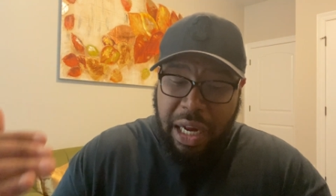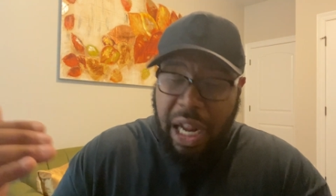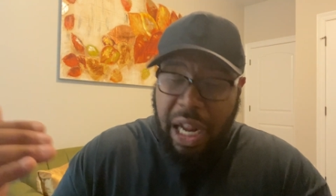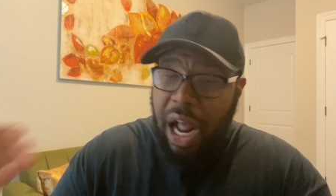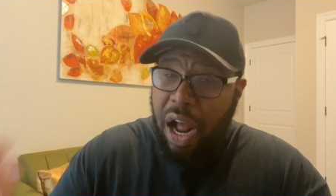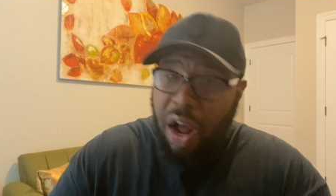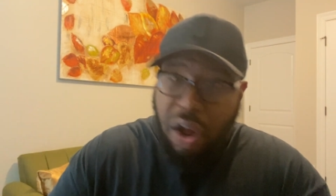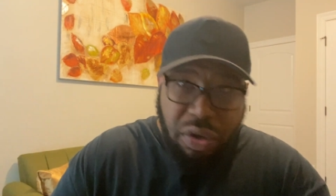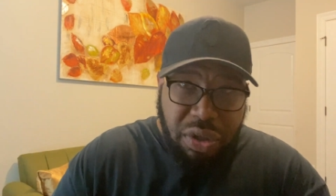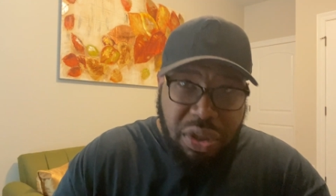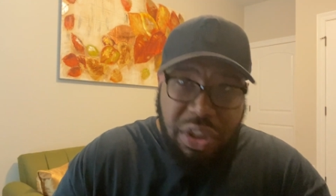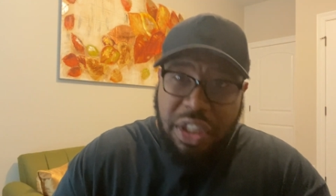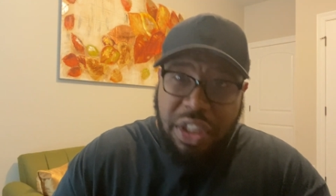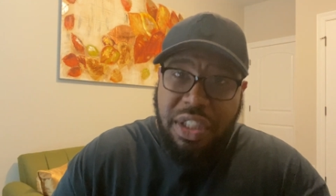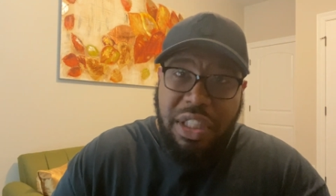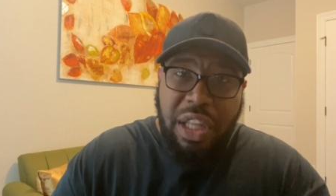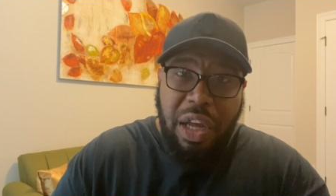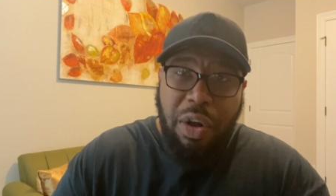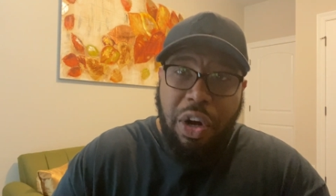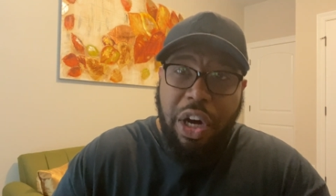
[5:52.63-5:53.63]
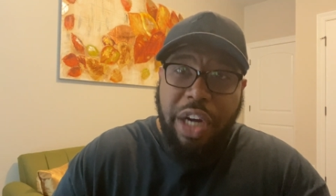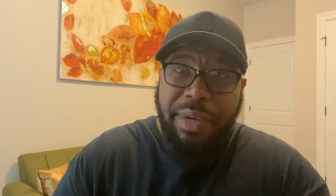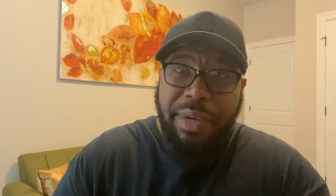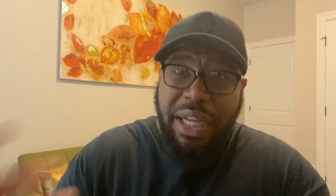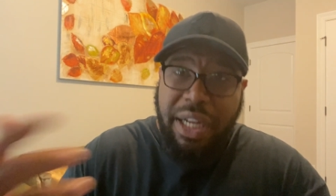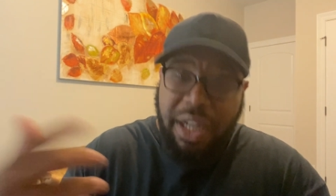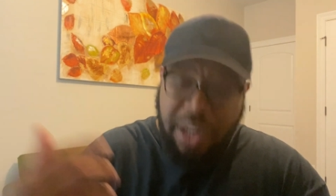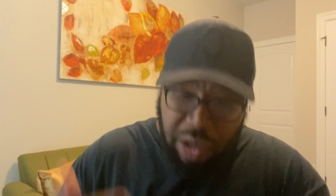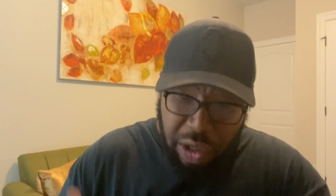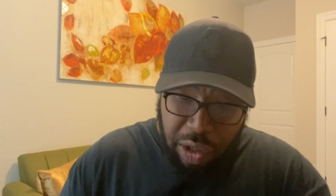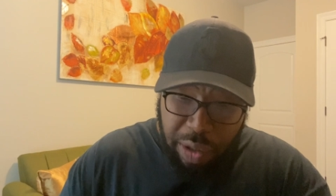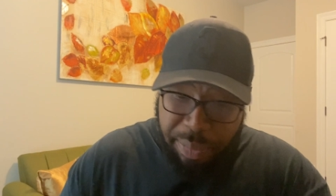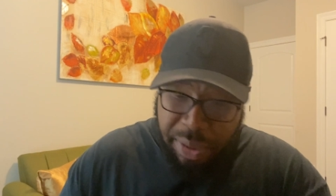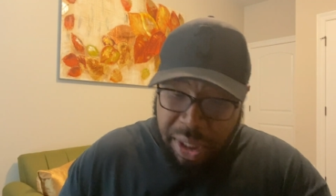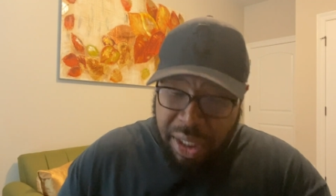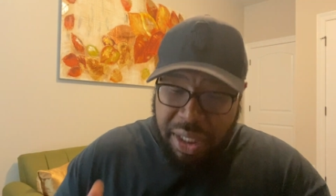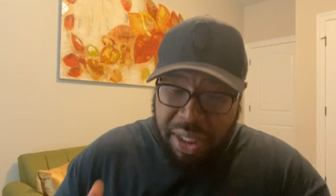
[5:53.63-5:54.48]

cause the storm to come,